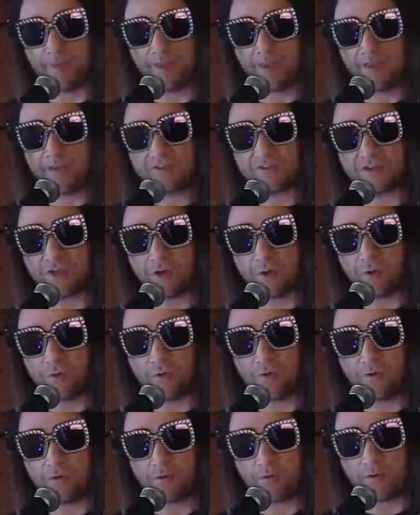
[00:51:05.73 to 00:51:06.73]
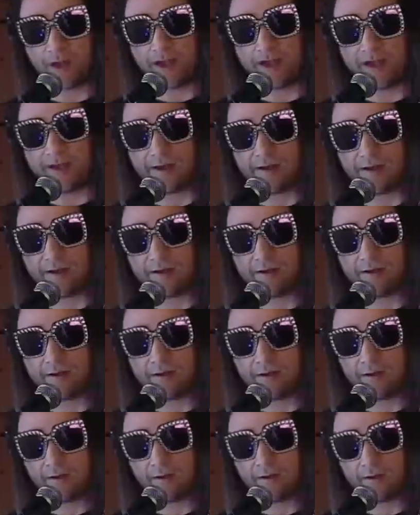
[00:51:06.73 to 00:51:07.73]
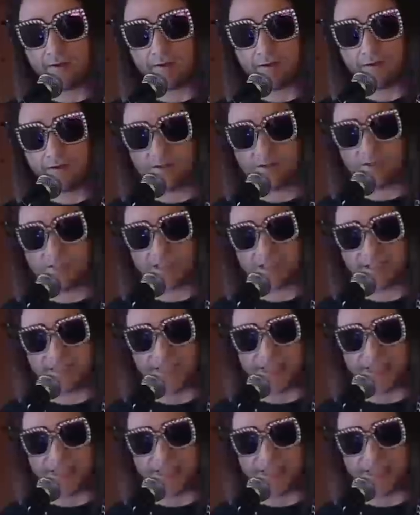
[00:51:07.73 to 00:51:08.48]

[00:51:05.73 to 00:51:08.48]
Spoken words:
So right here, just like that.